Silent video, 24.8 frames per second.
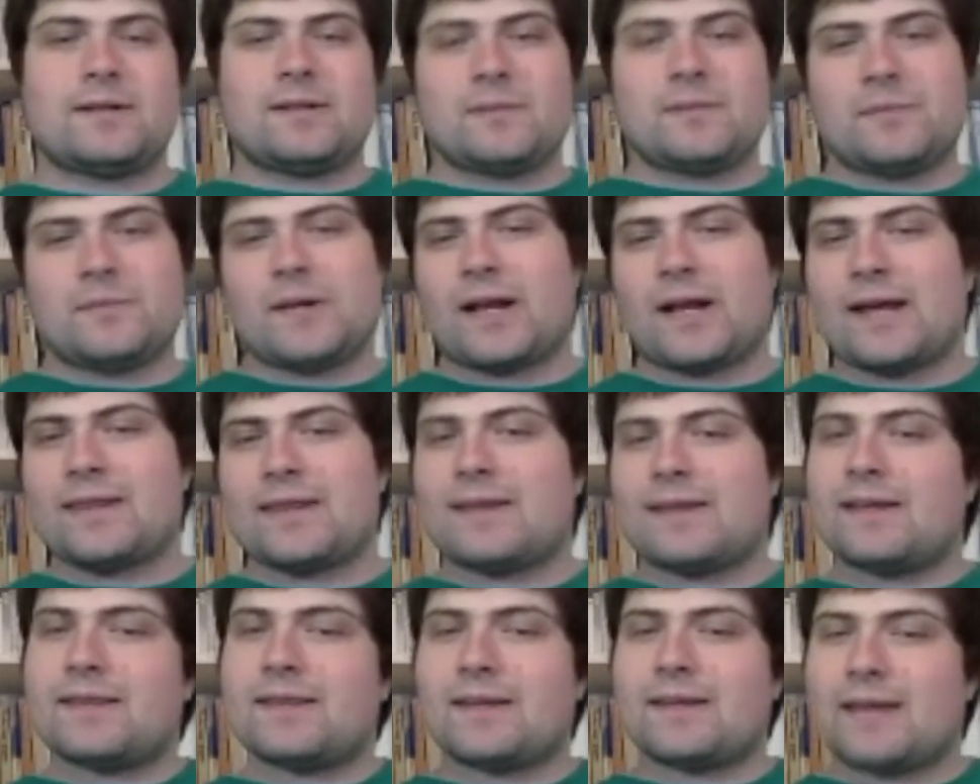but I
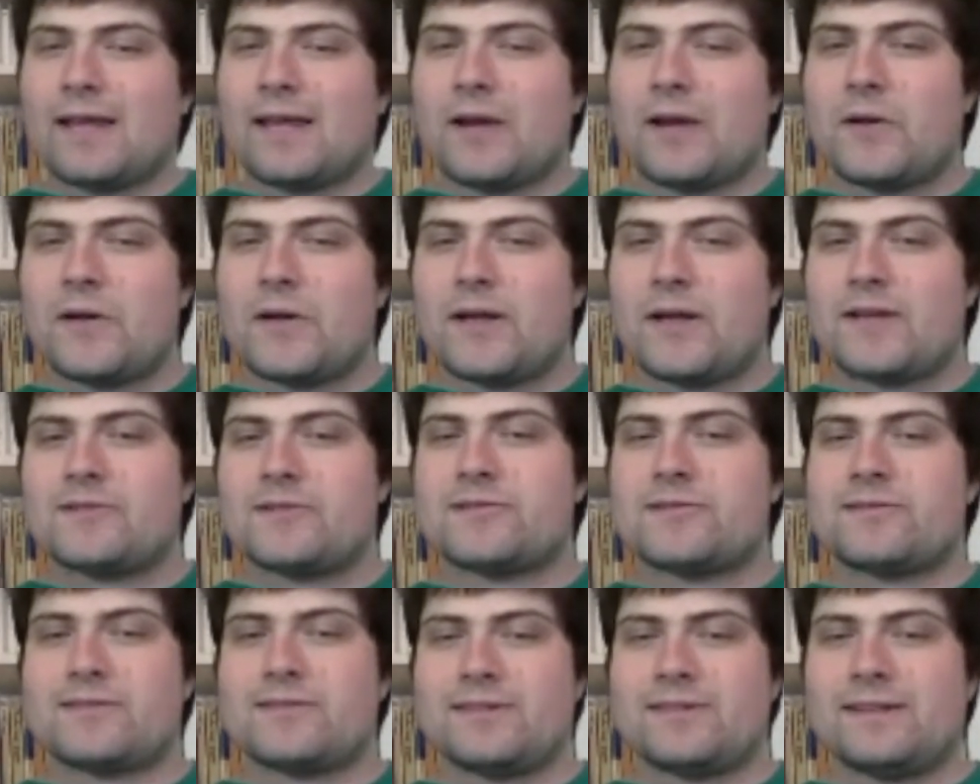think the Cairnhenge
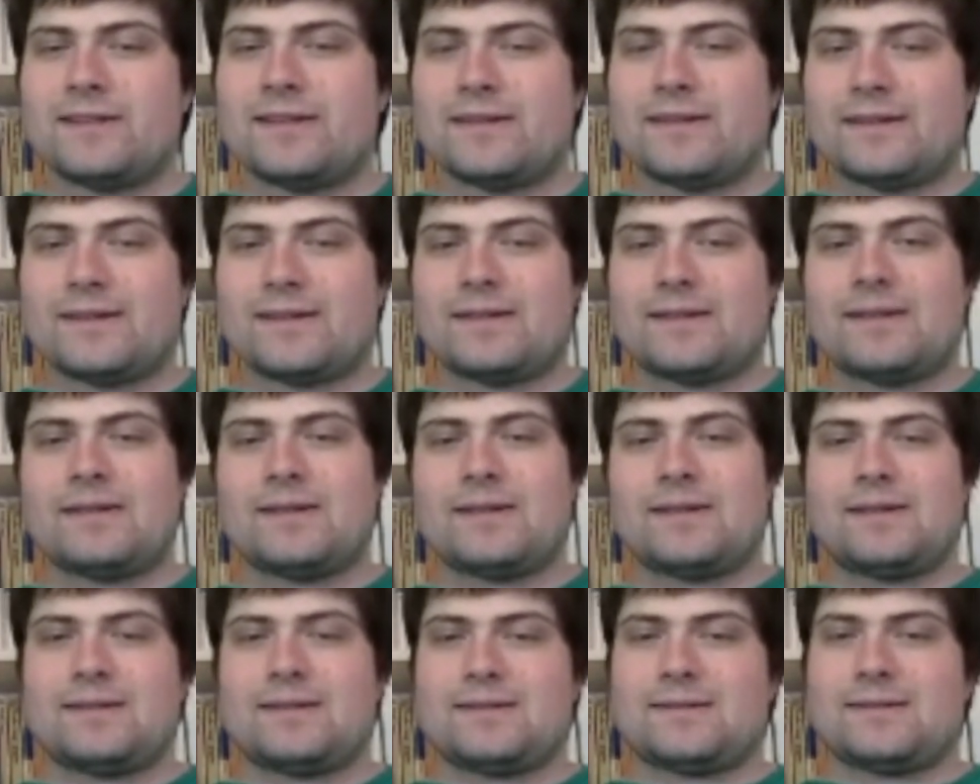ceiling
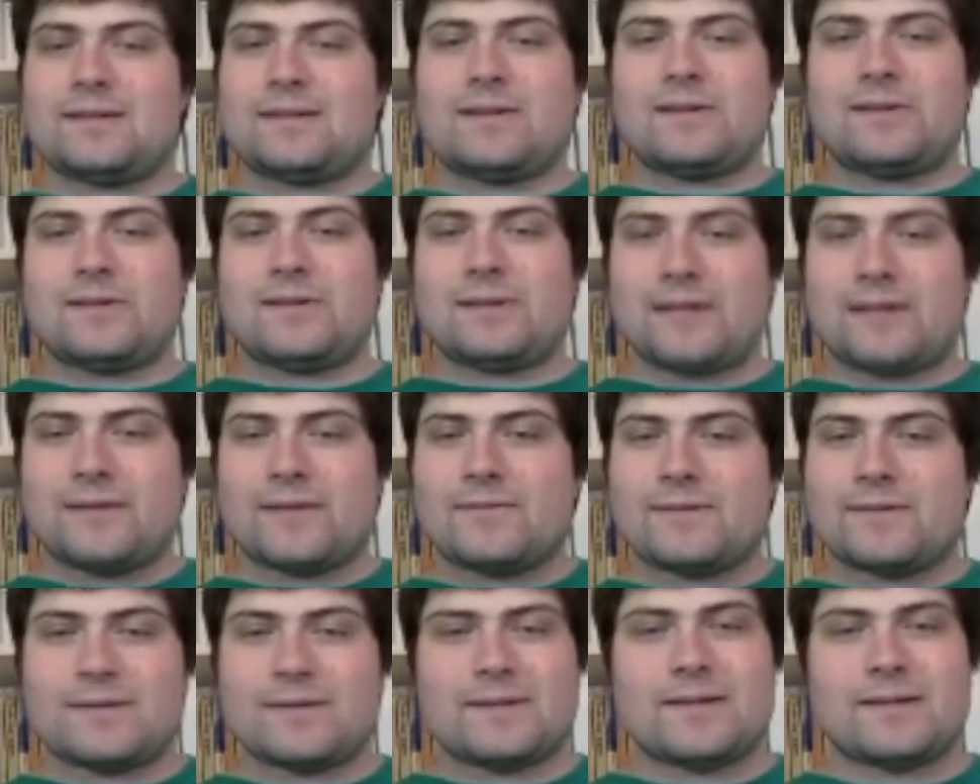still
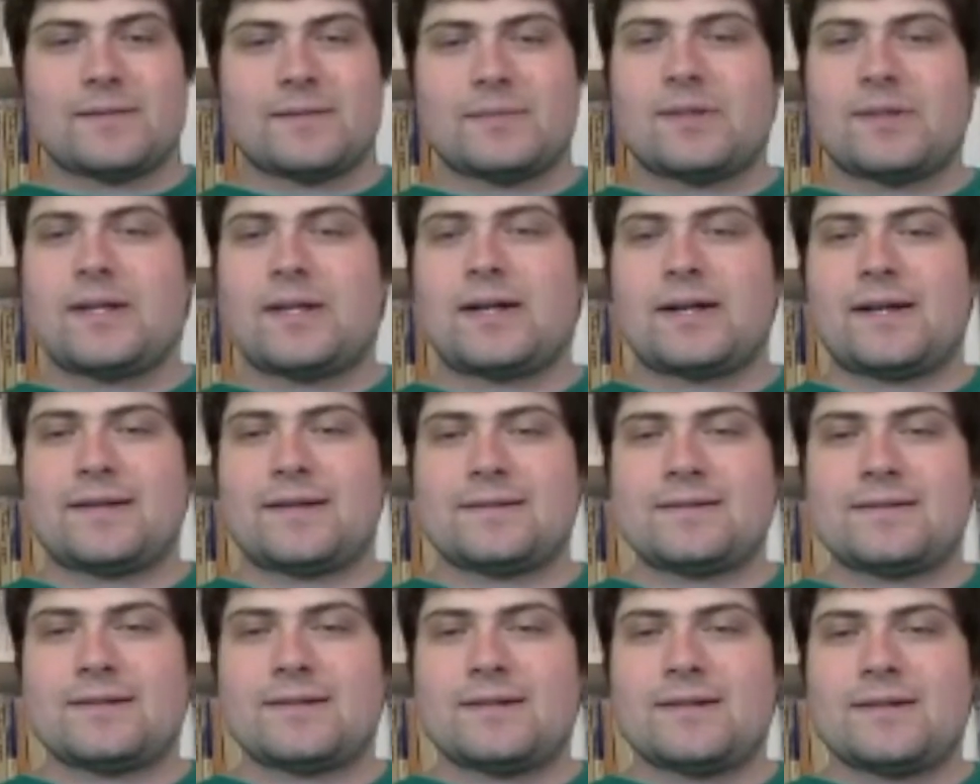definitely
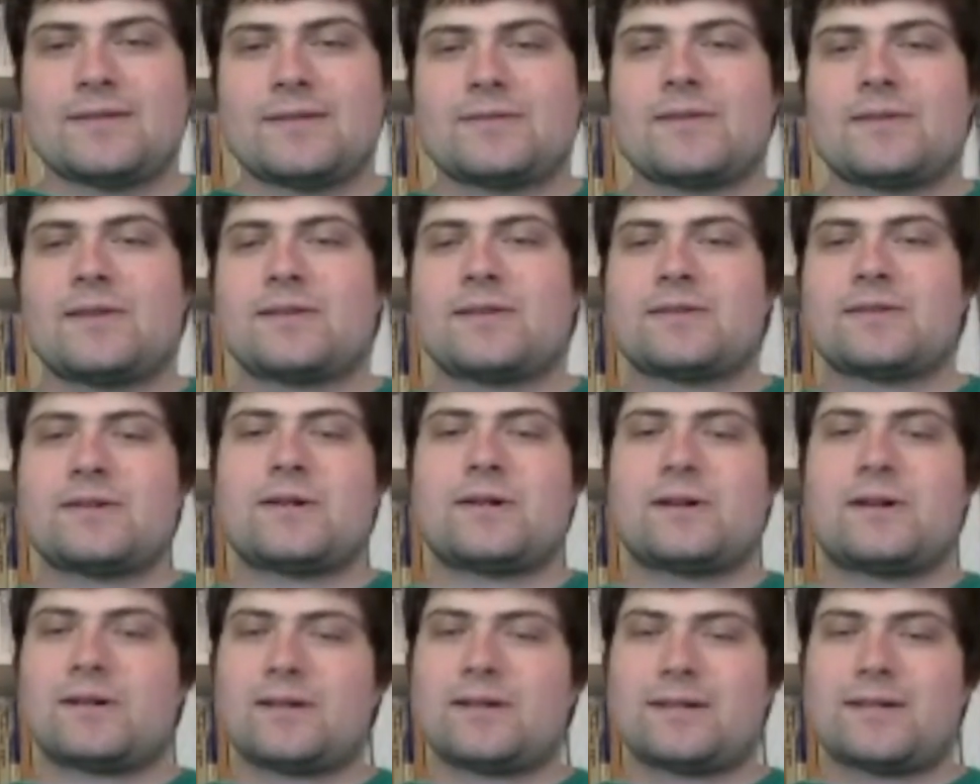applies, so this
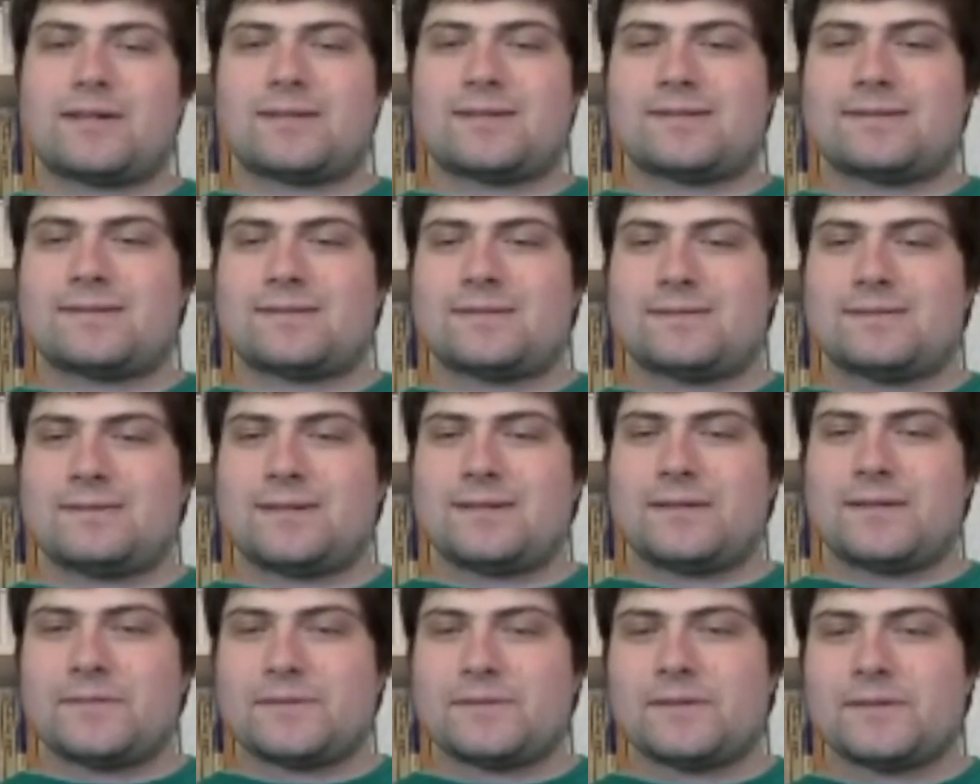card is
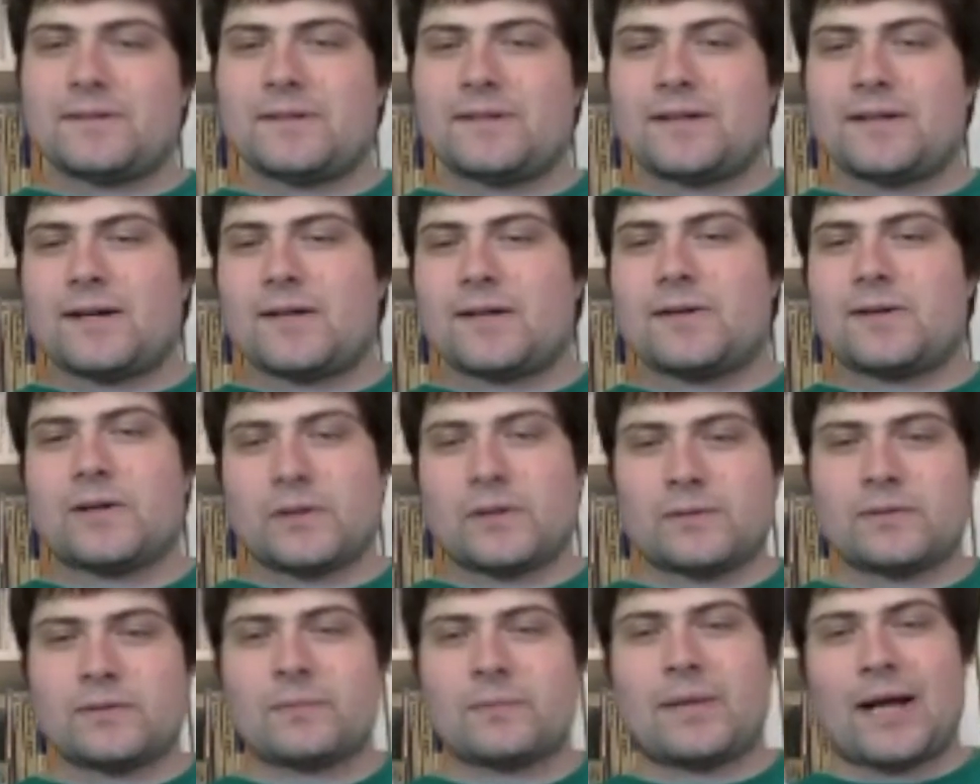definitely not
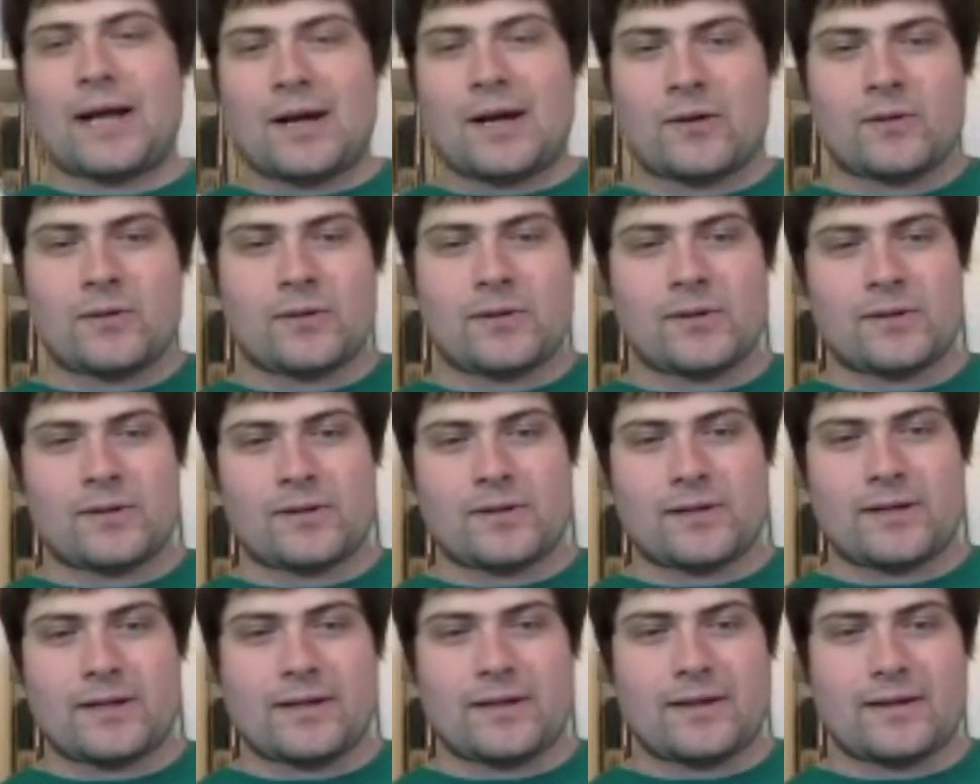overpowered or
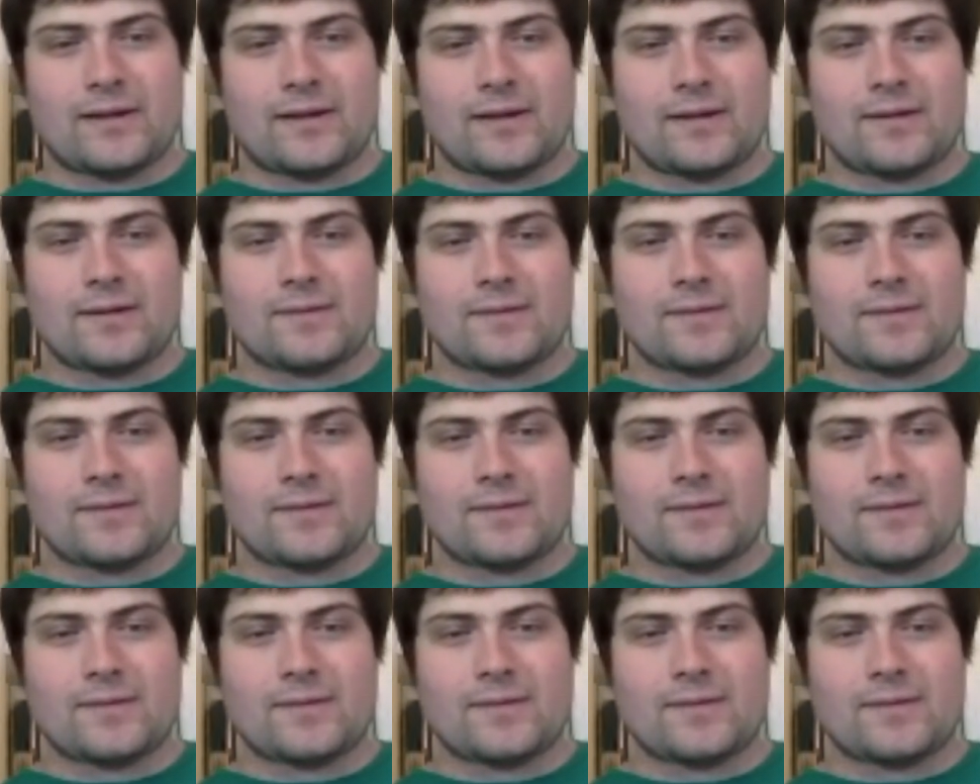anything.